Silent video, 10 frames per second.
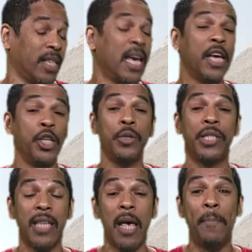You'll
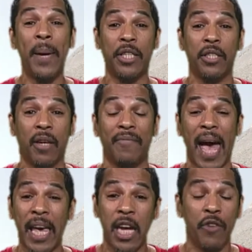see pictures of
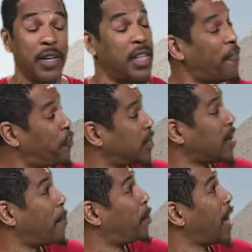that here and there, for
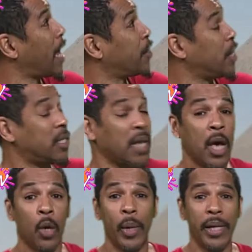example, like this,
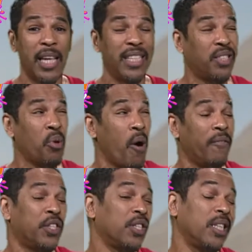where they sort
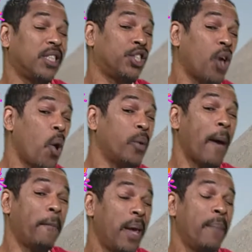of show
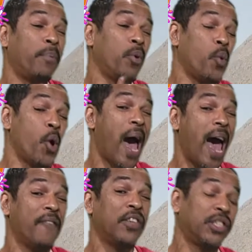that people were
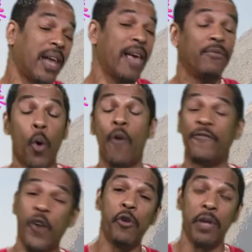either slaves or
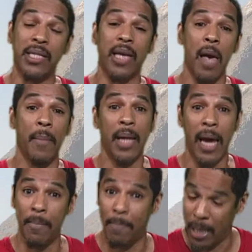foreigners came in
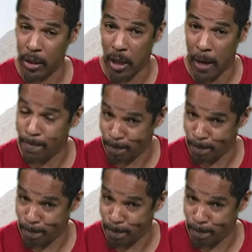and built it.